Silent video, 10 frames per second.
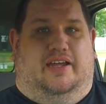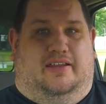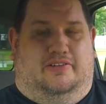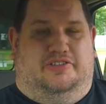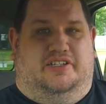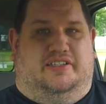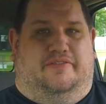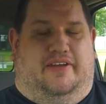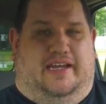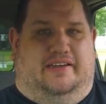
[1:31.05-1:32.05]
allergies
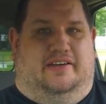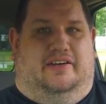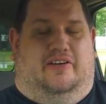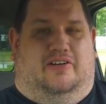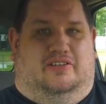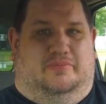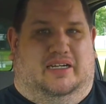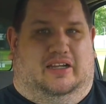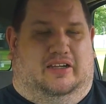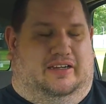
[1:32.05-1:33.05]
I've had in all
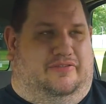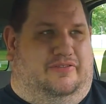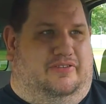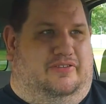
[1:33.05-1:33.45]
my life.